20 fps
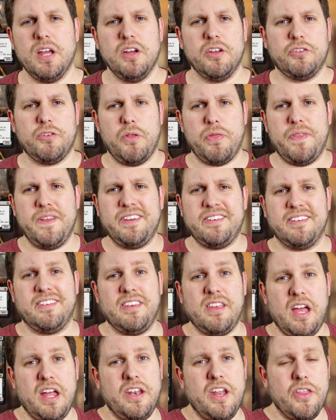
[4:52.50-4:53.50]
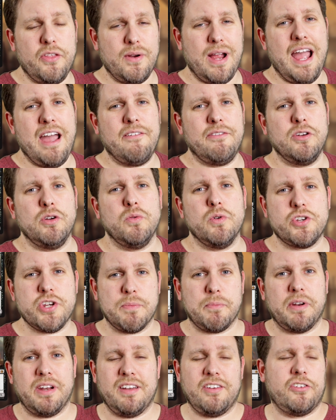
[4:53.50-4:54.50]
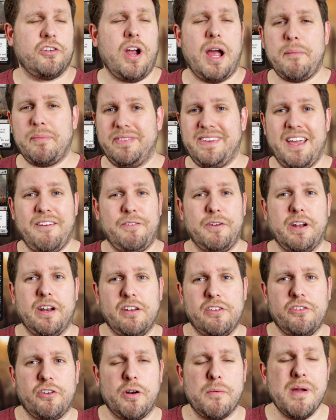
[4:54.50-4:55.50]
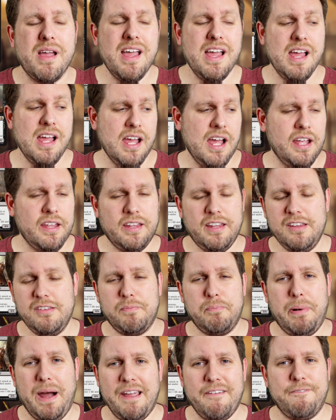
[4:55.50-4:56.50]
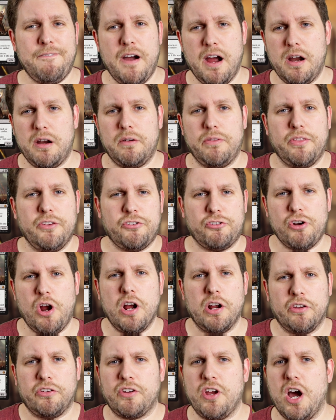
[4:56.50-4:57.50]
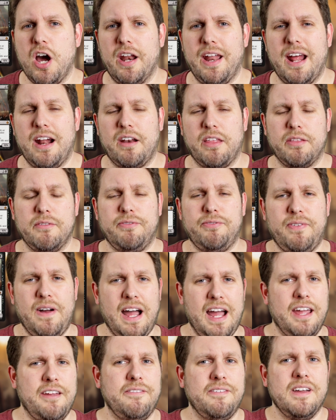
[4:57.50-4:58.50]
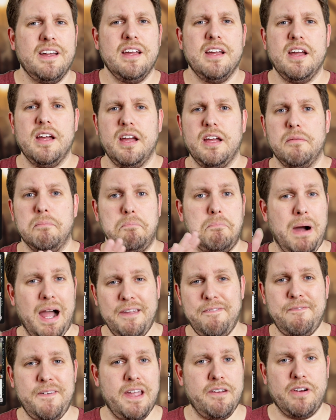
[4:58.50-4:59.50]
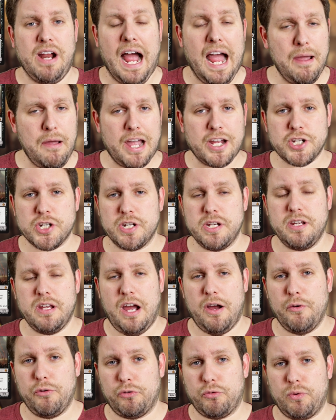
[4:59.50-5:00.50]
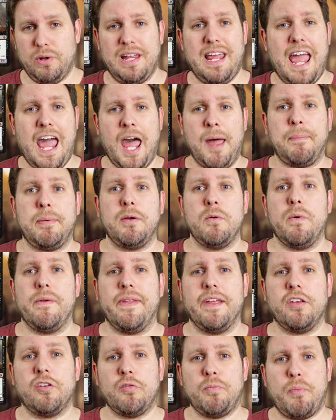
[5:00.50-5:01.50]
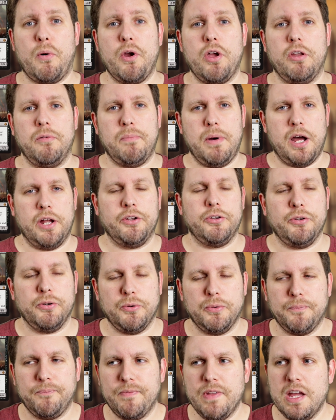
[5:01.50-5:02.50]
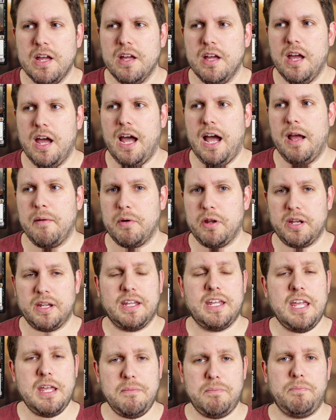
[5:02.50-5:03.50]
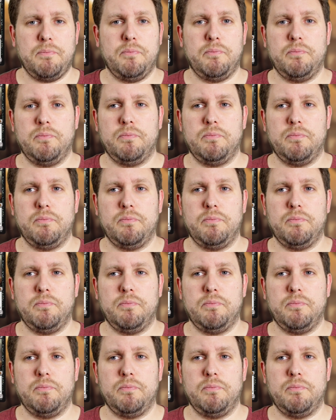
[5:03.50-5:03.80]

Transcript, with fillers: So this is another avenue which I'm going to insert. I'm definitely going to insert him. He's by far the strongest god out of the five. My favorite. I actually I was really happy when they spoiled Bontu. I'm going to keep.